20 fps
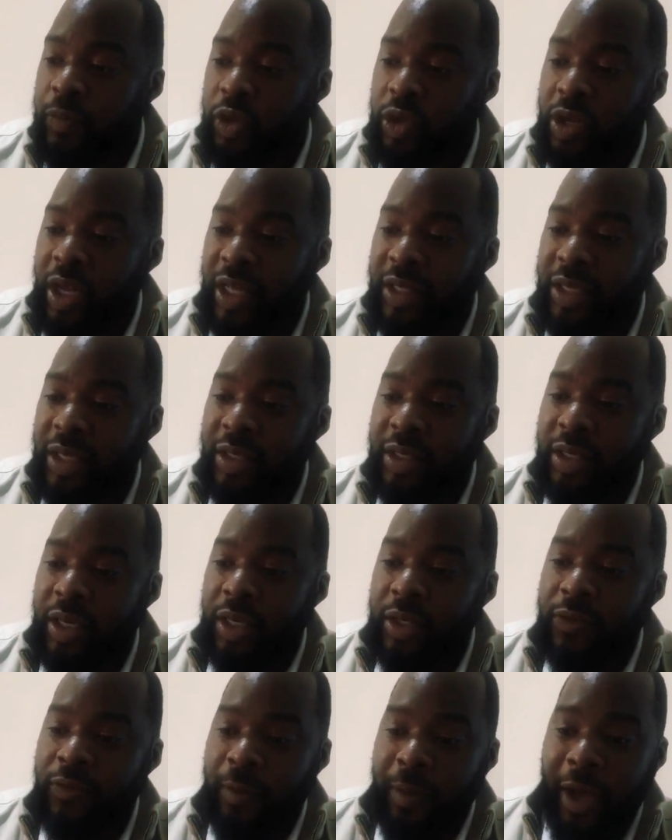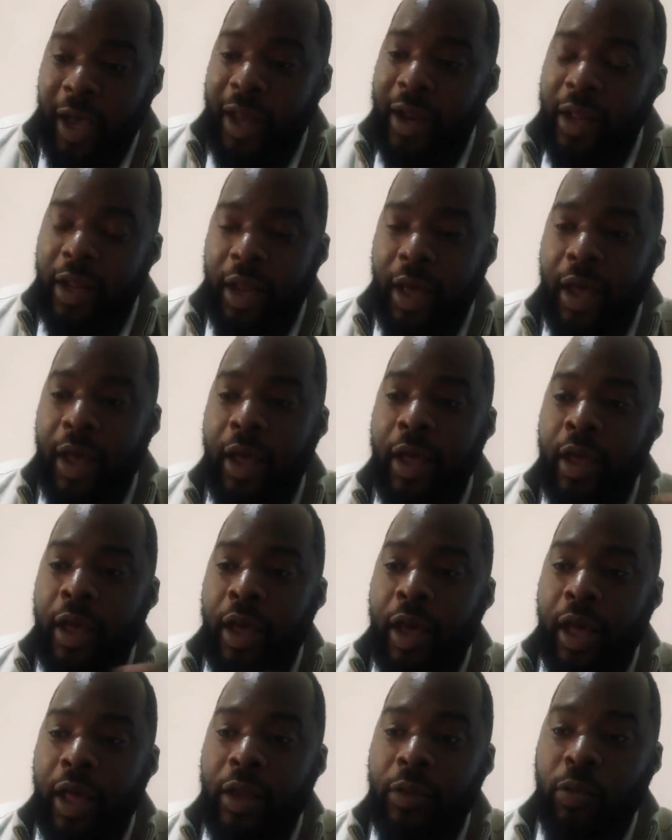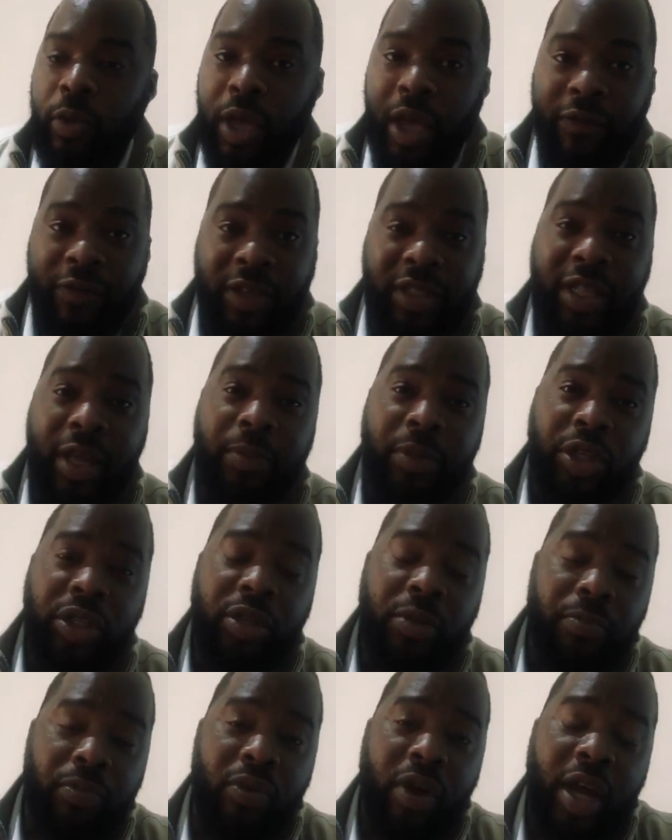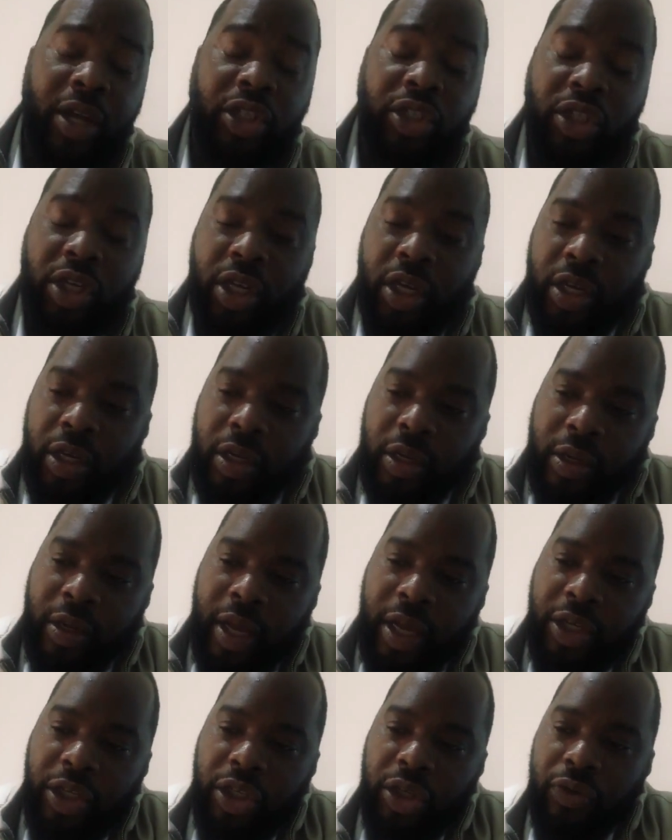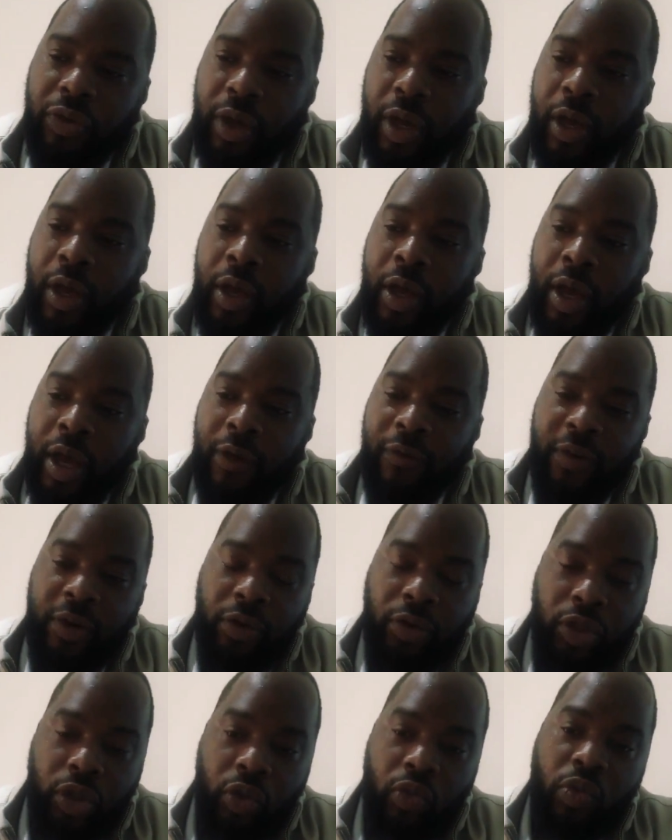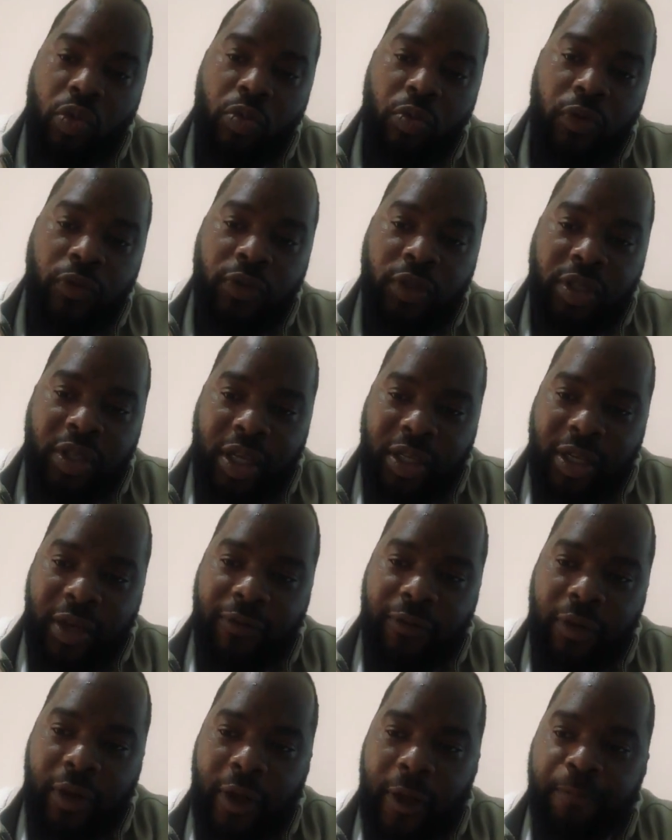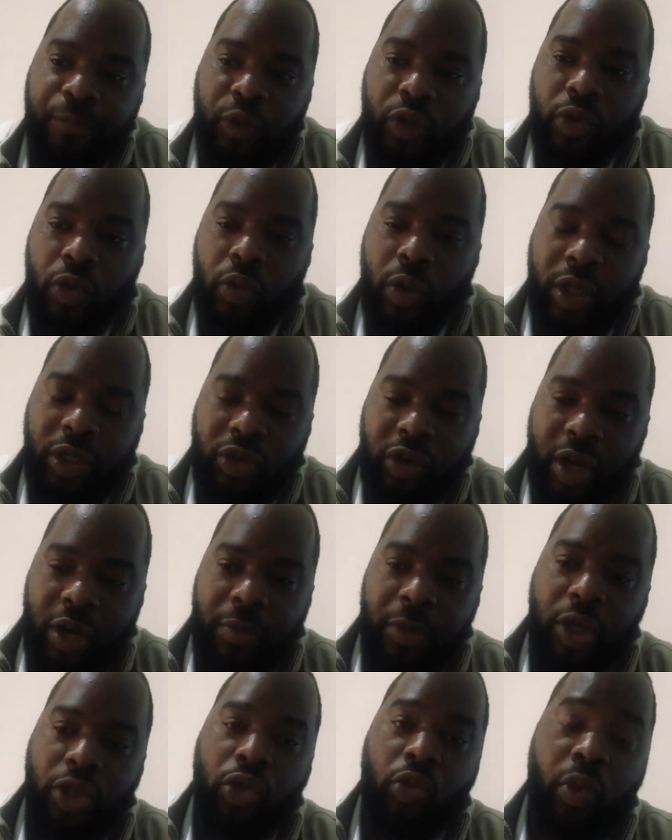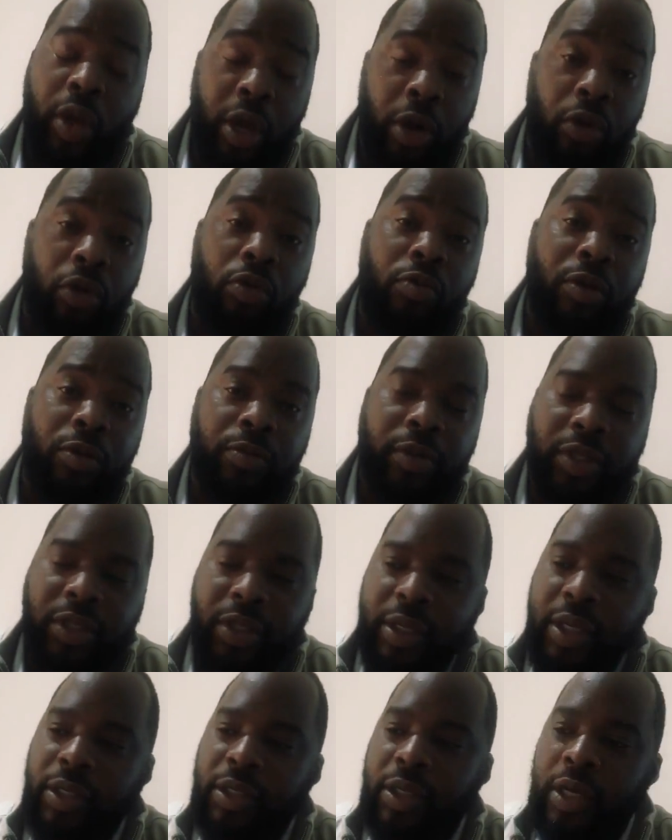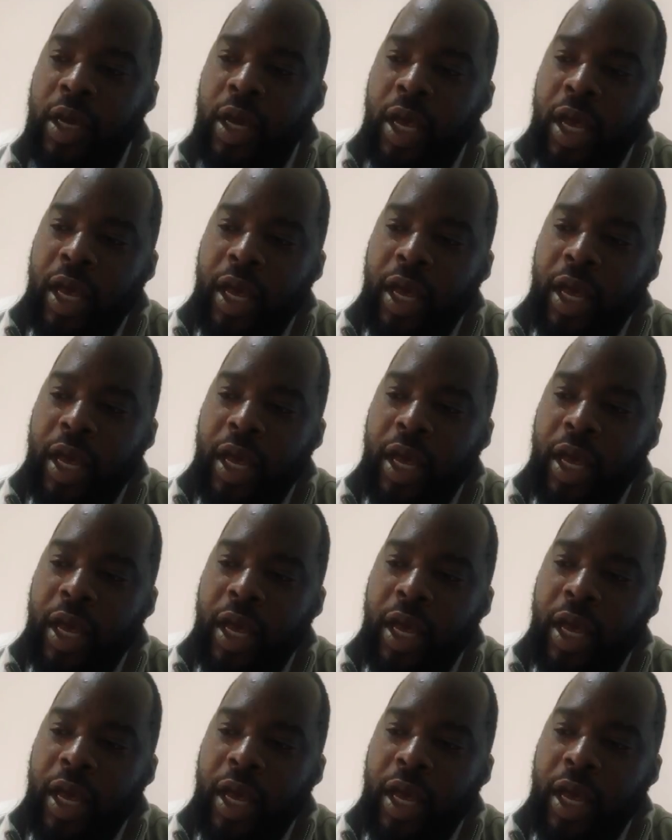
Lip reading: the United States, from Canada, and we have established a branch in Nigeria, and very soon we'll move to South Africa. So we're trying to make sure we're a global business.